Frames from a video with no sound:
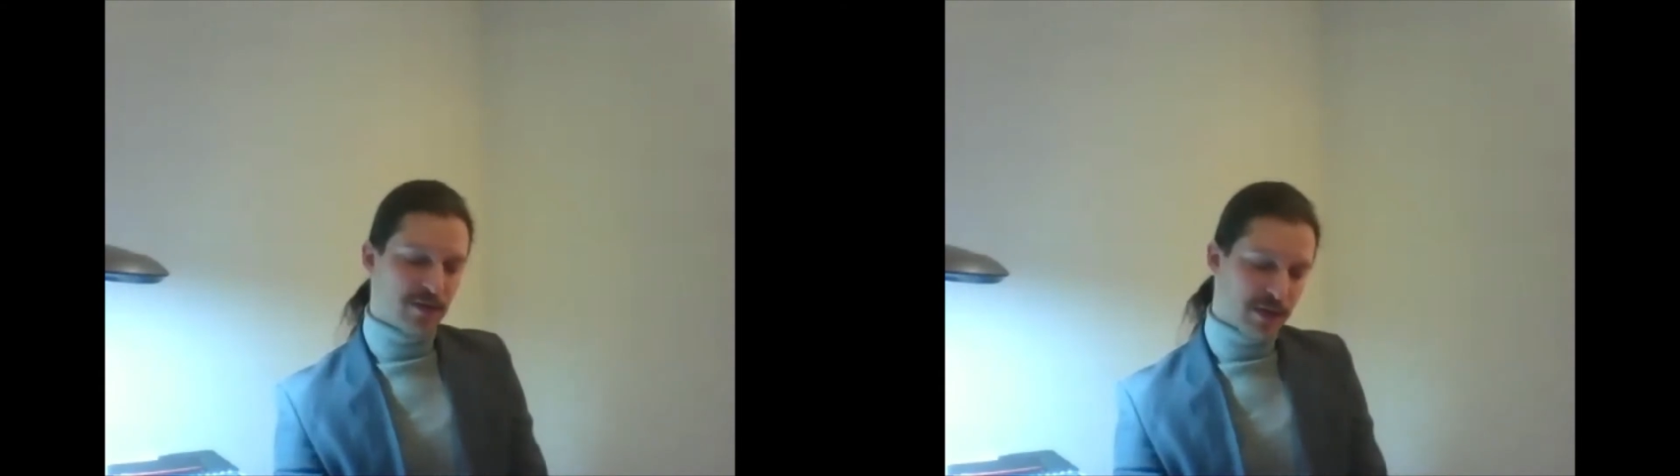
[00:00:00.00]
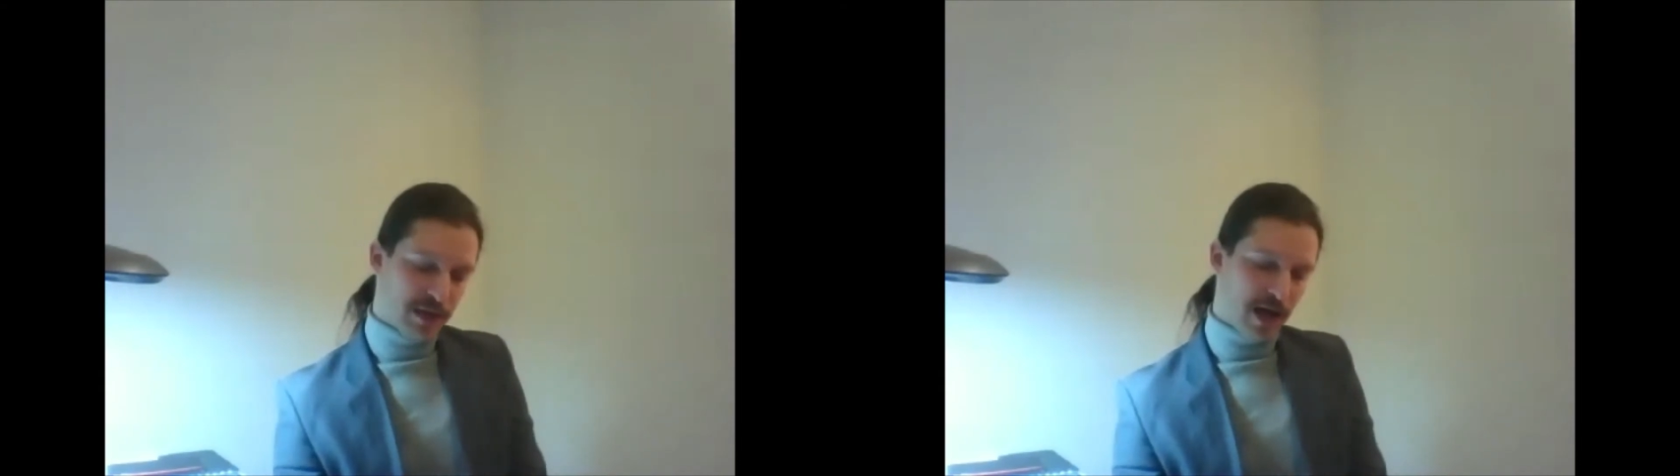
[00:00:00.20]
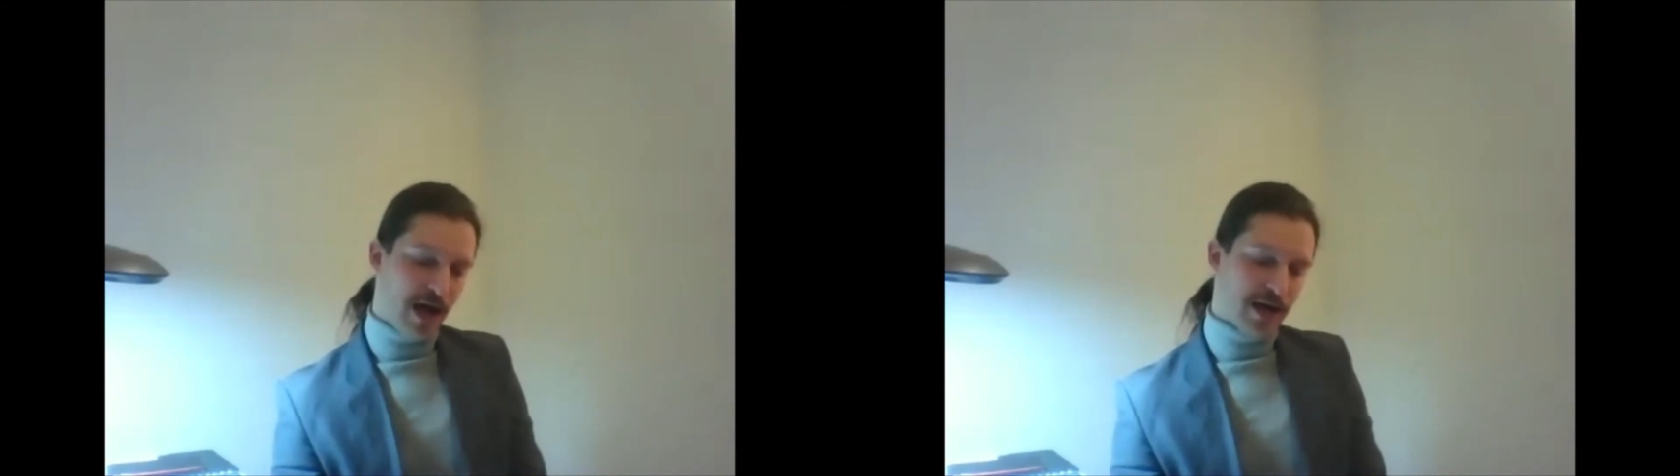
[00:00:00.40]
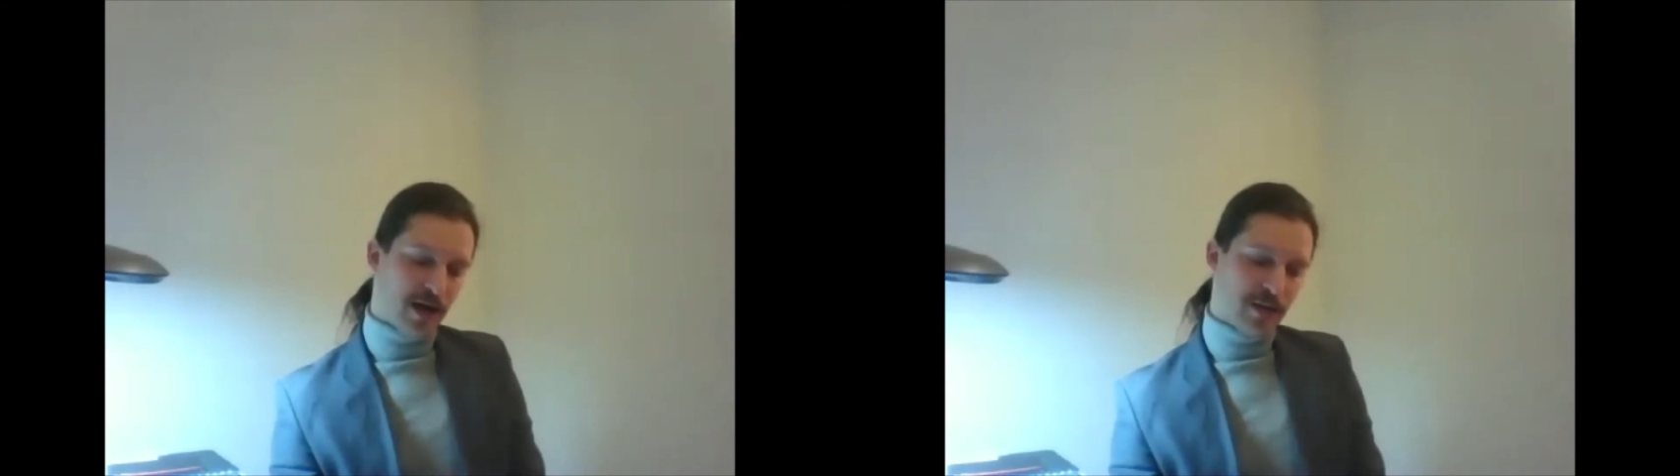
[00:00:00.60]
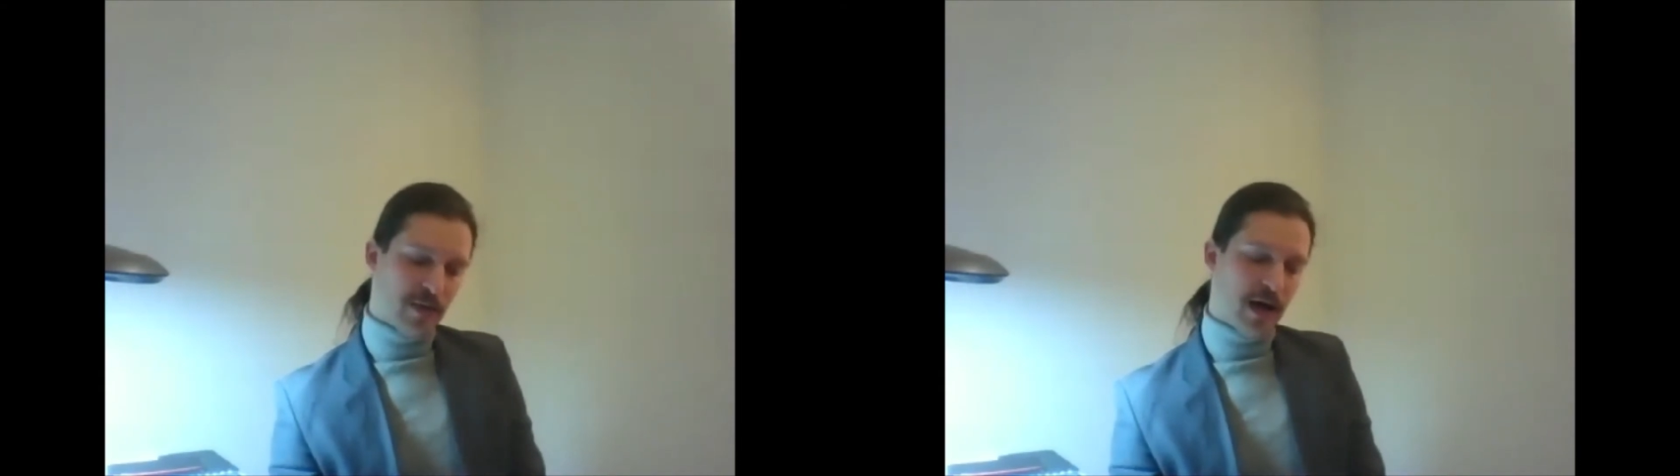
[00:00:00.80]
rely
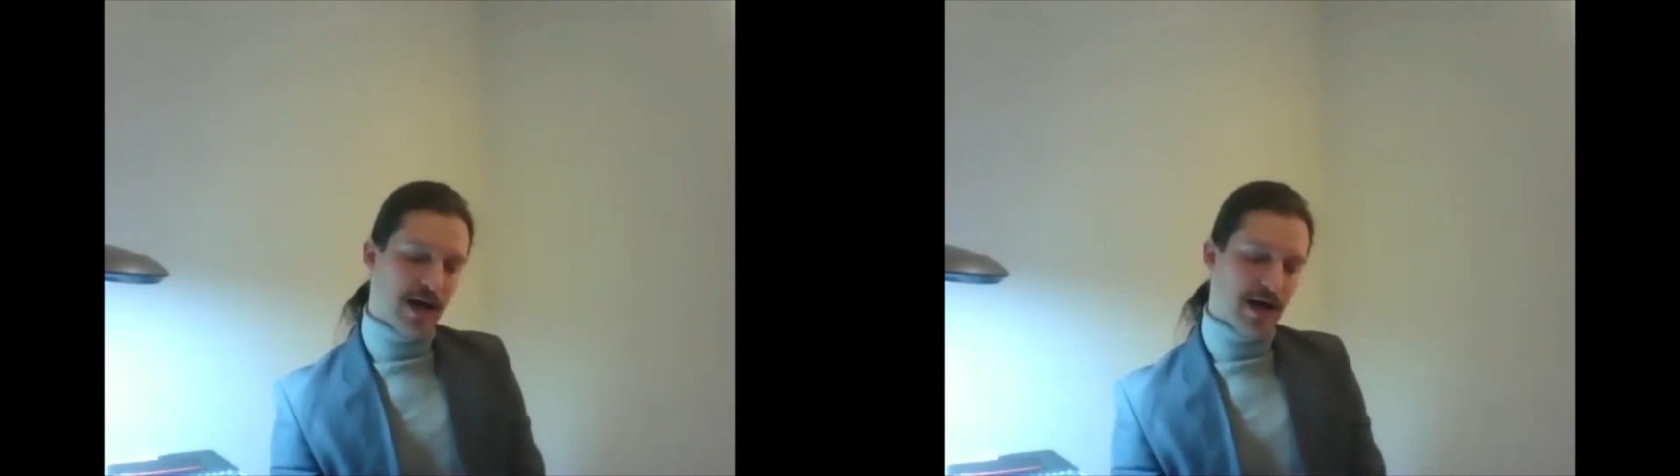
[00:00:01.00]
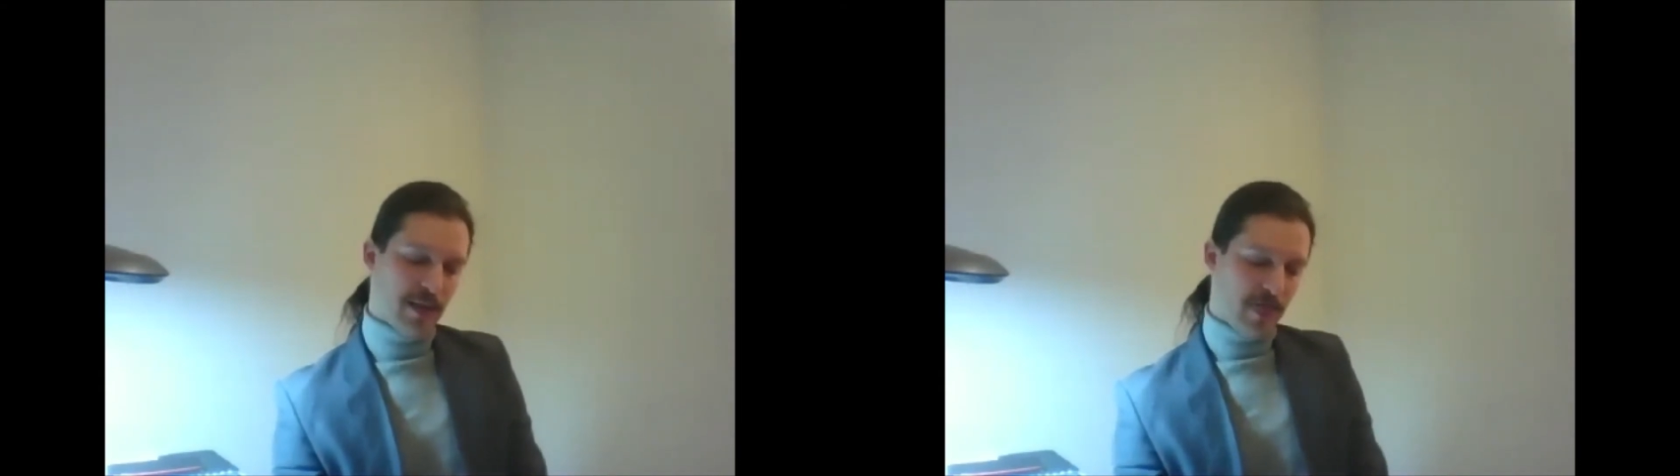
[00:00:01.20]
on my